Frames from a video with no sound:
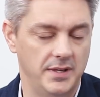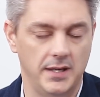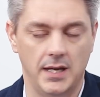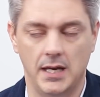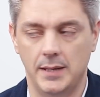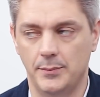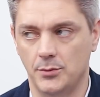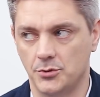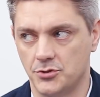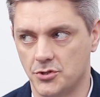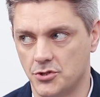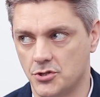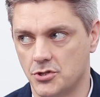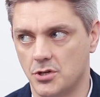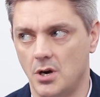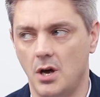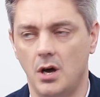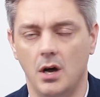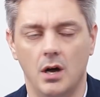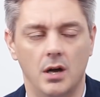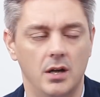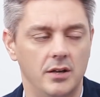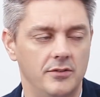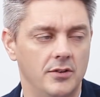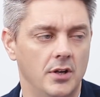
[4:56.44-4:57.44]
being able to
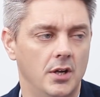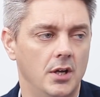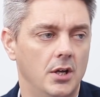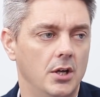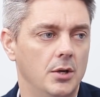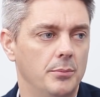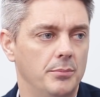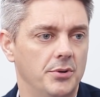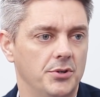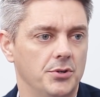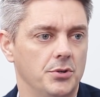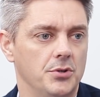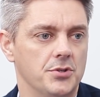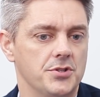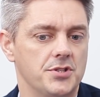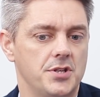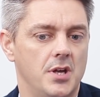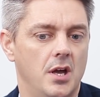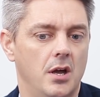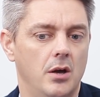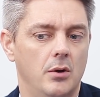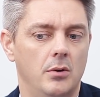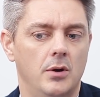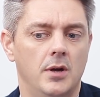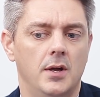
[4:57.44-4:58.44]
drive, but
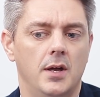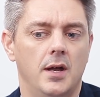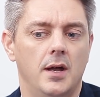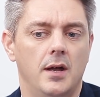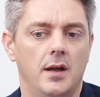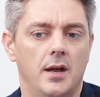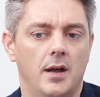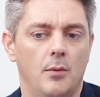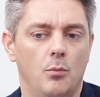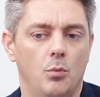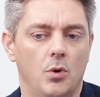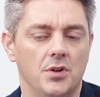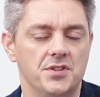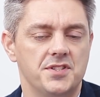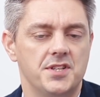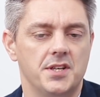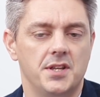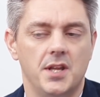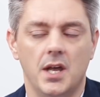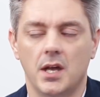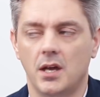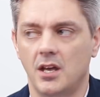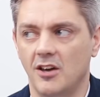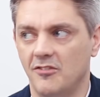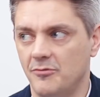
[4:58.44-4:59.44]
also
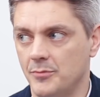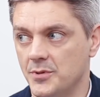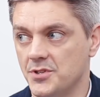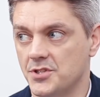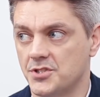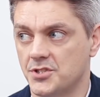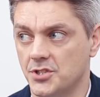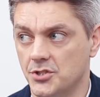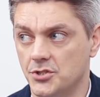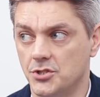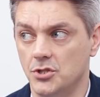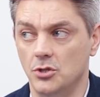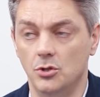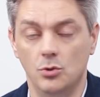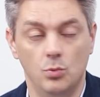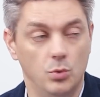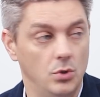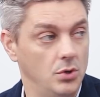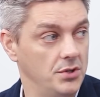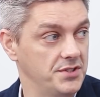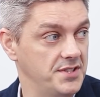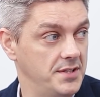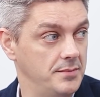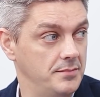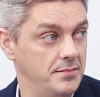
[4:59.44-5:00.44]
wanting their governments to do
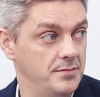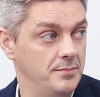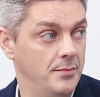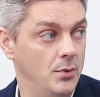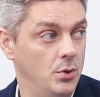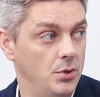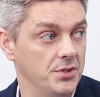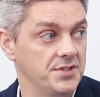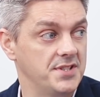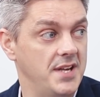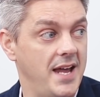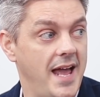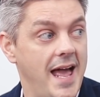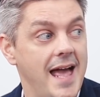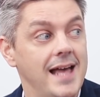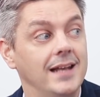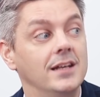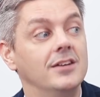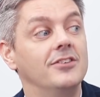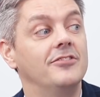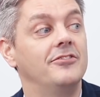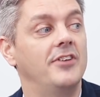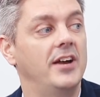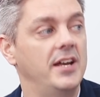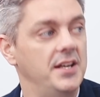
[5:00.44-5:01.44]
more to
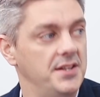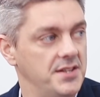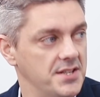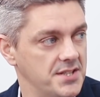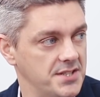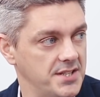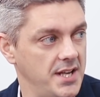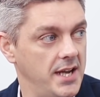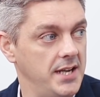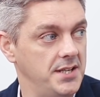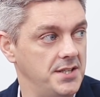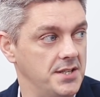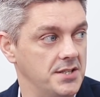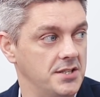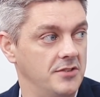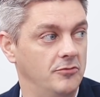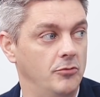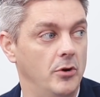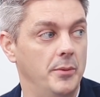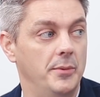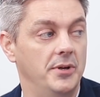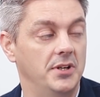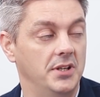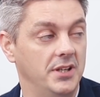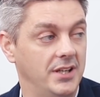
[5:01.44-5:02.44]
elevate the status of
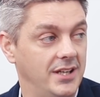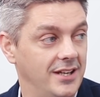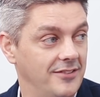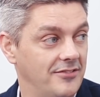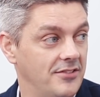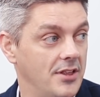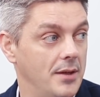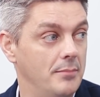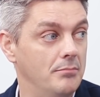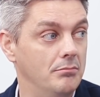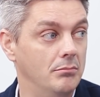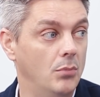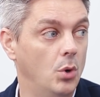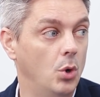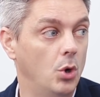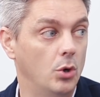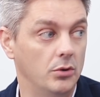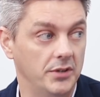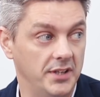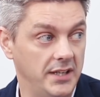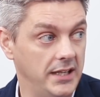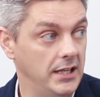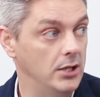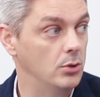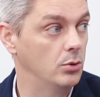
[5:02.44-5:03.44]
women and give them
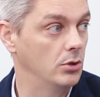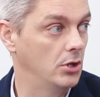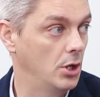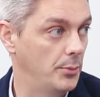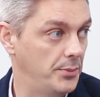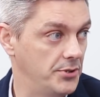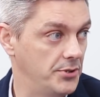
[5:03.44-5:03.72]
more and equal